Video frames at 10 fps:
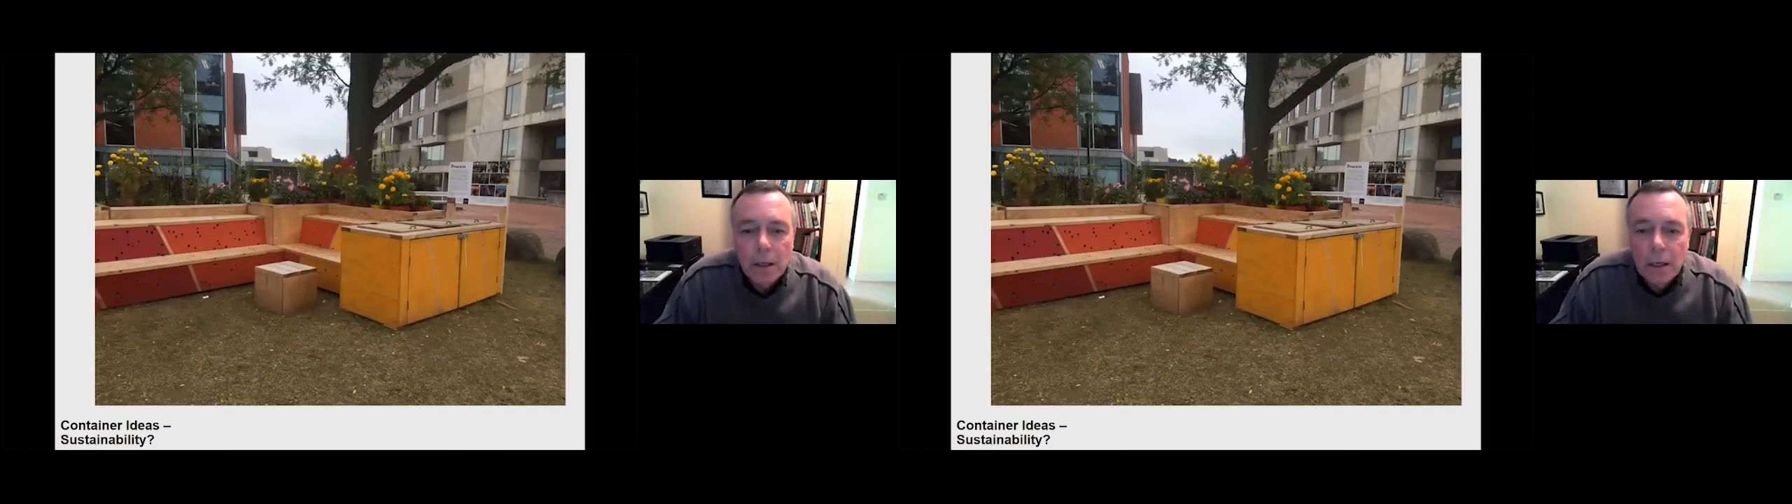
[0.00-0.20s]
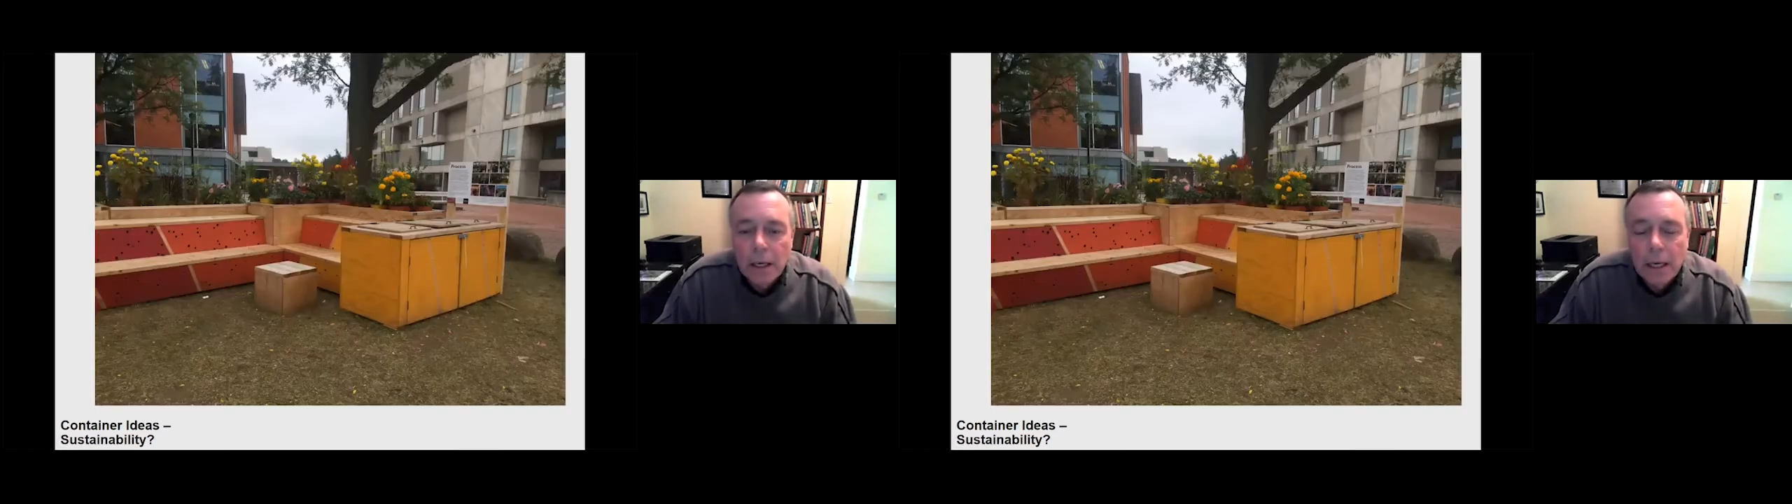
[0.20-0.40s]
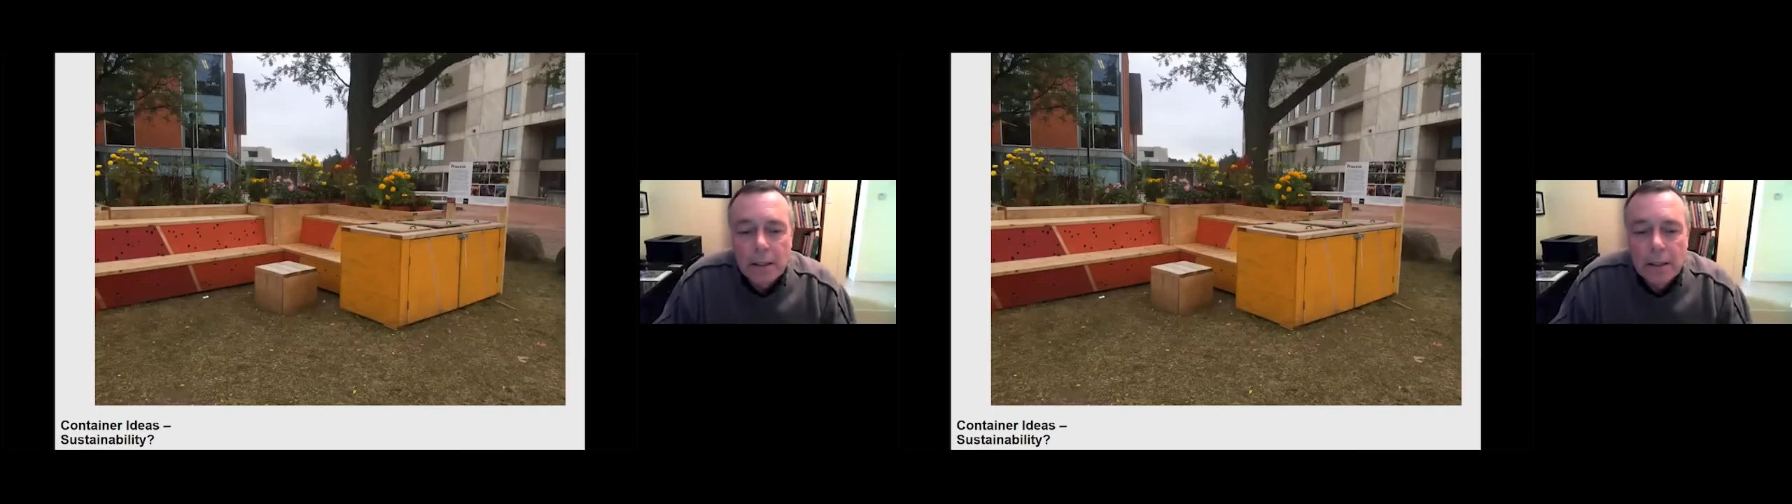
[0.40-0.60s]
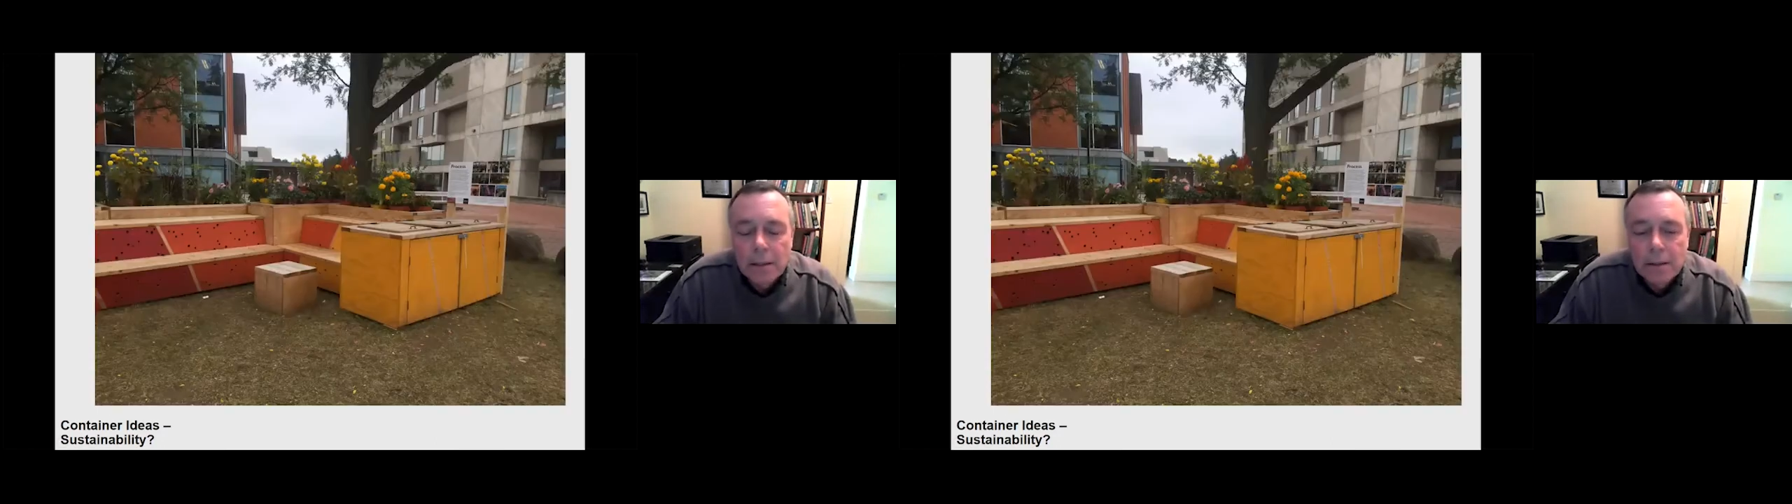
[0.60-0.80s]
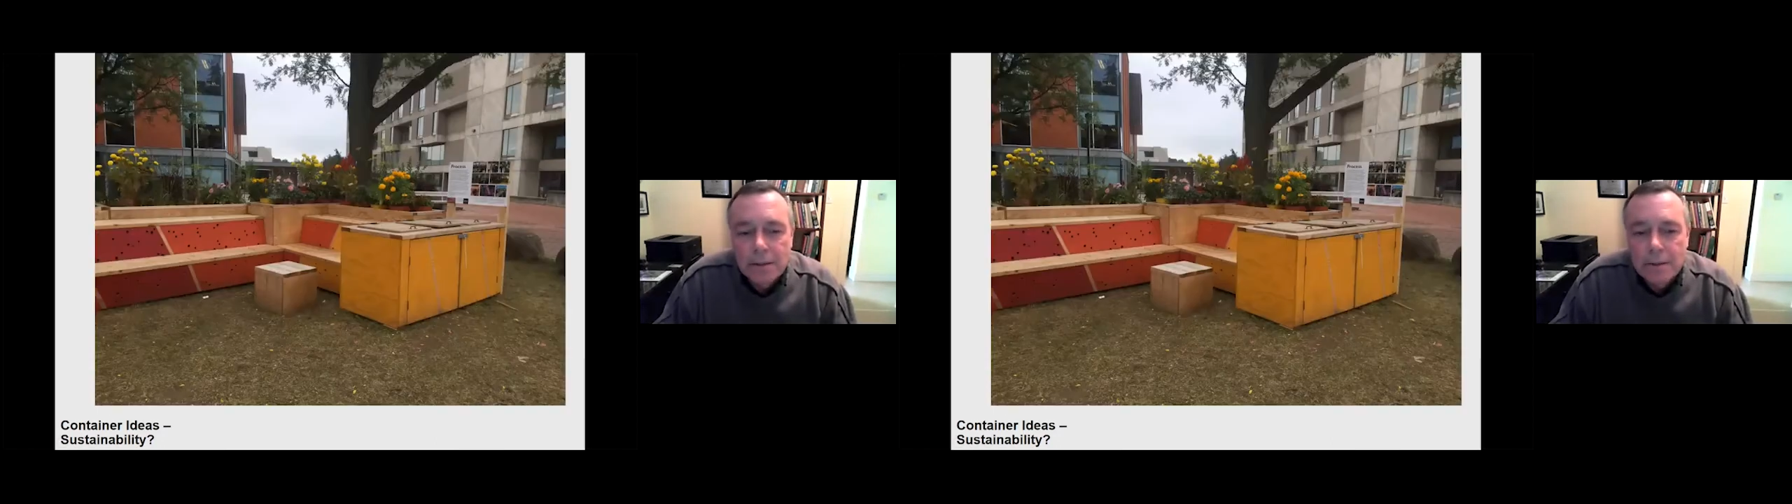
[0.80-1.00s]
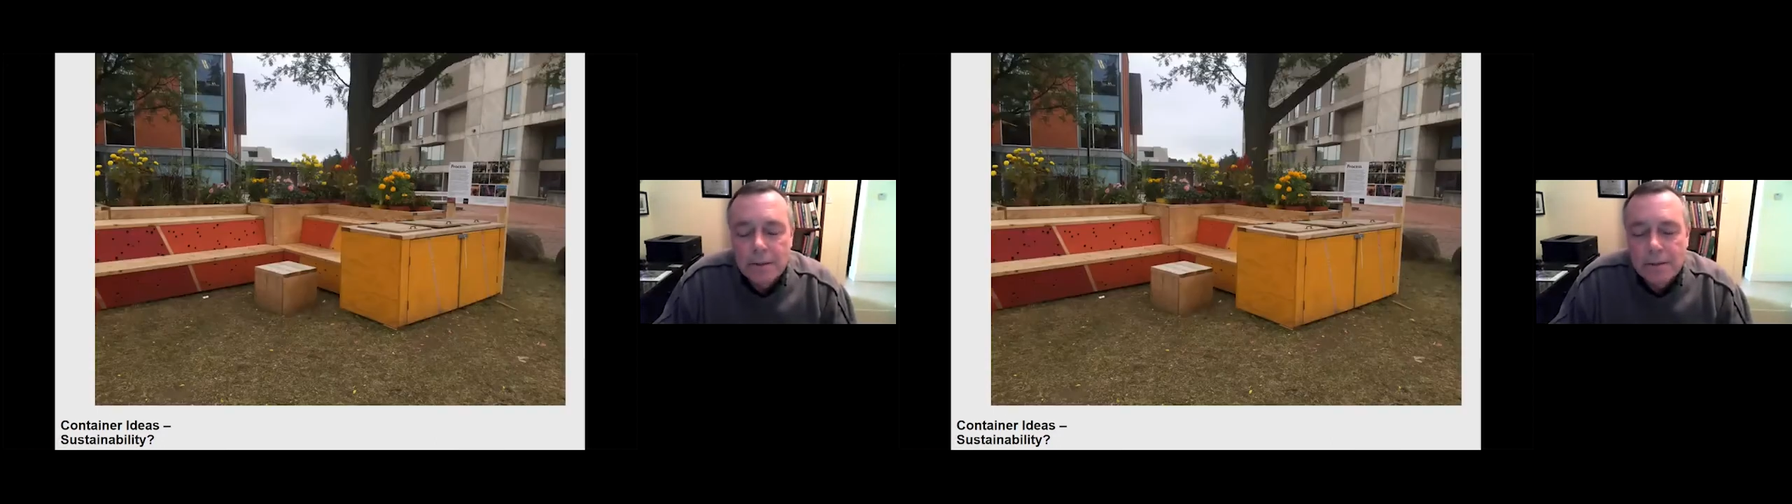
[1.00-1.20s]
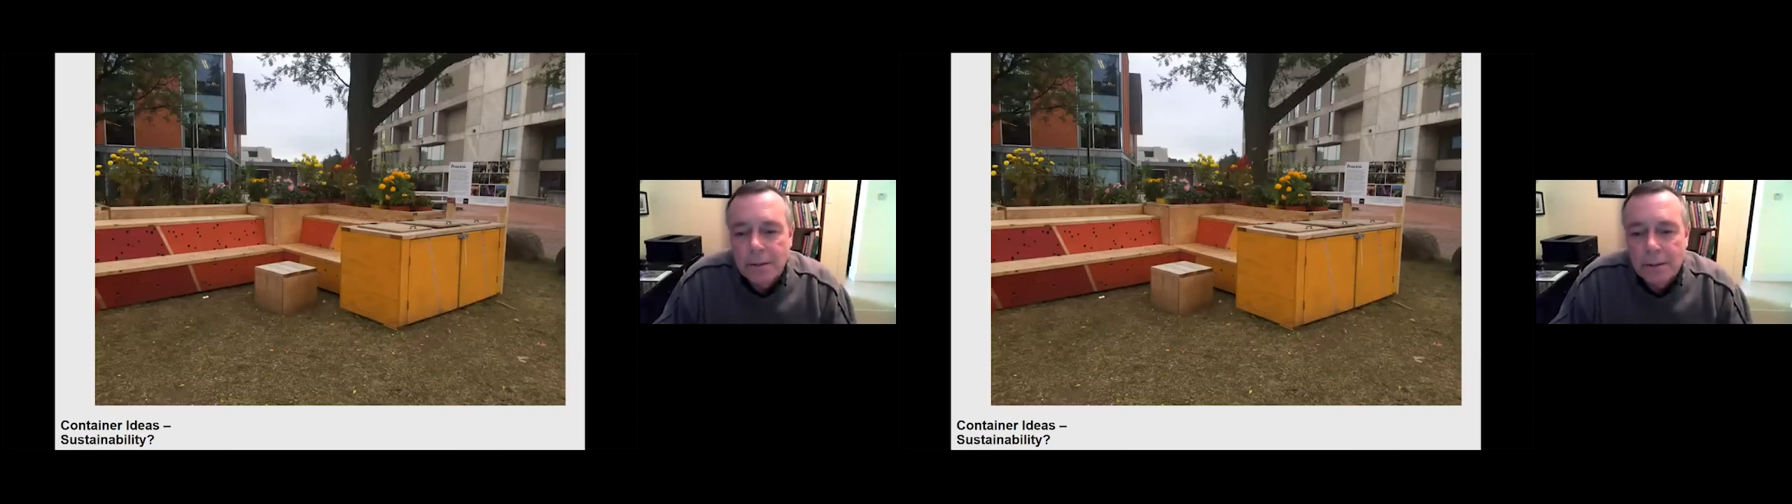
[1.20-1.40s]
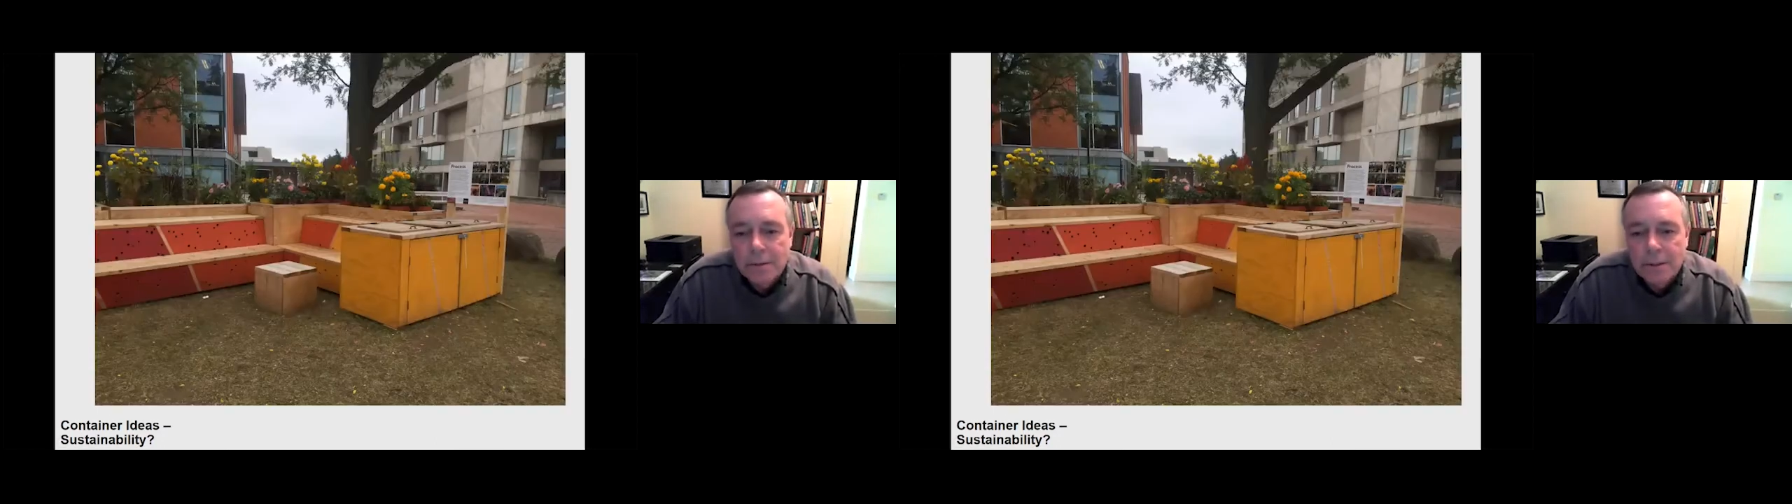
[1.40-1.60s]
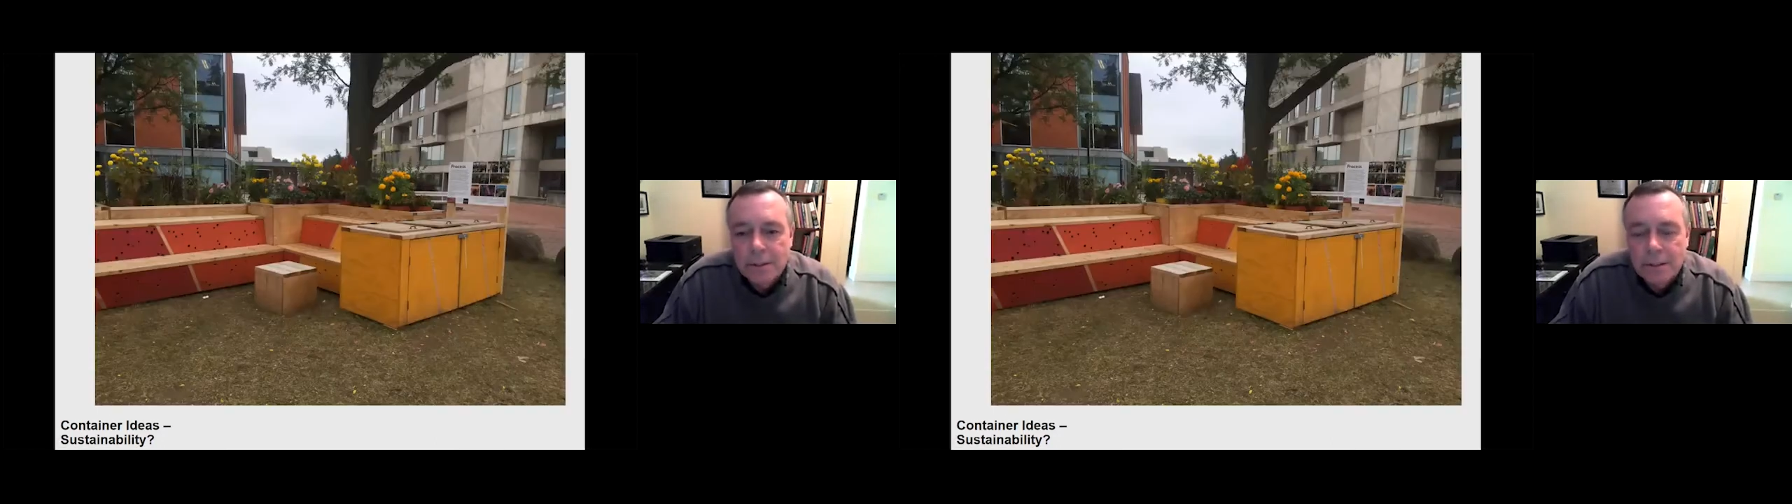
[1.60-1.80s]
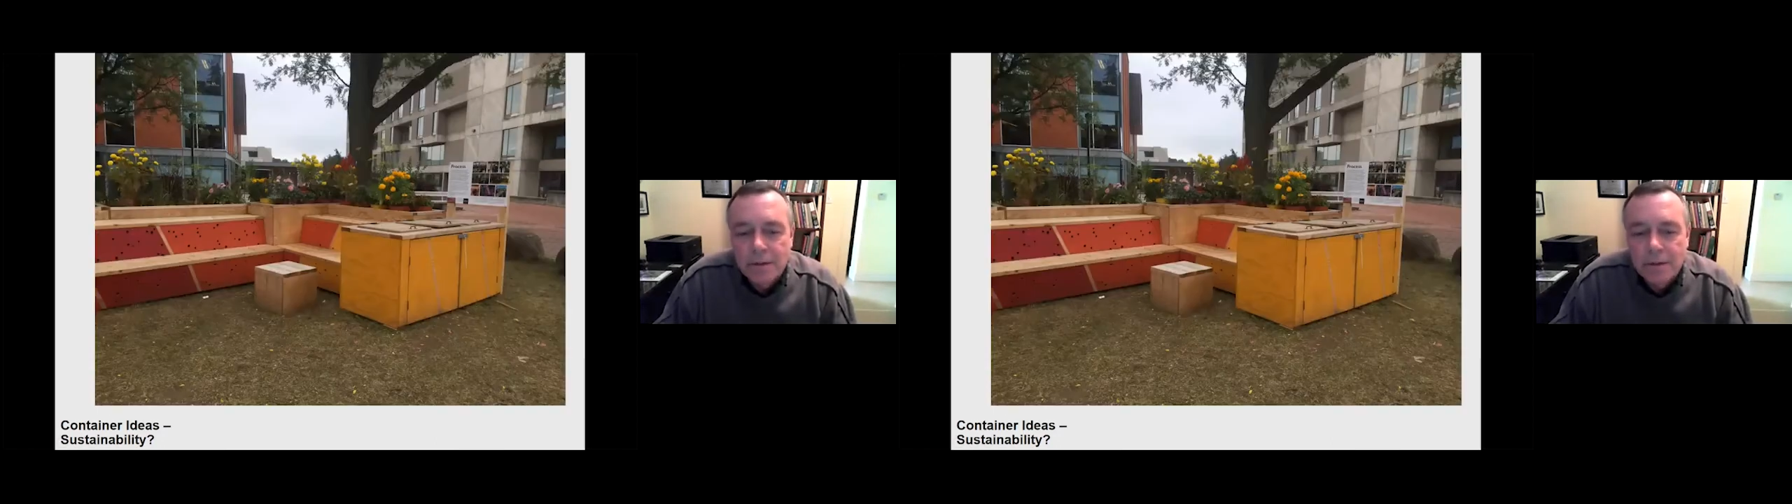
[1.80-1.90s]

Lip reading: And this, just